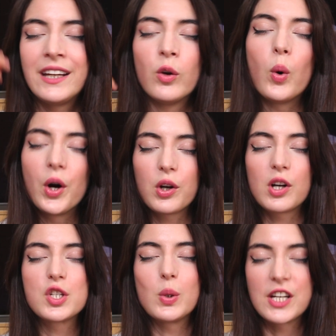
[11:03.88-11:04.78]
in
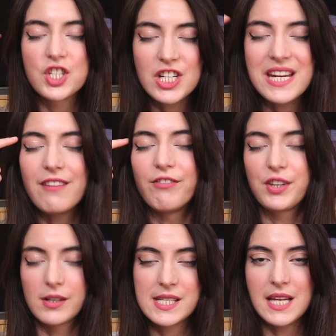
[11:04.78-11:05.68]
order to achieve
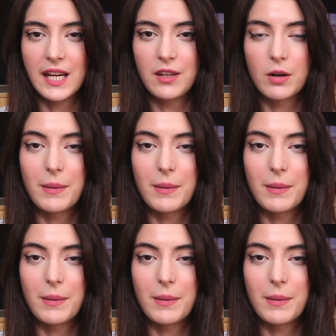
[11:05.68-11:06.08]
what you're seeing in your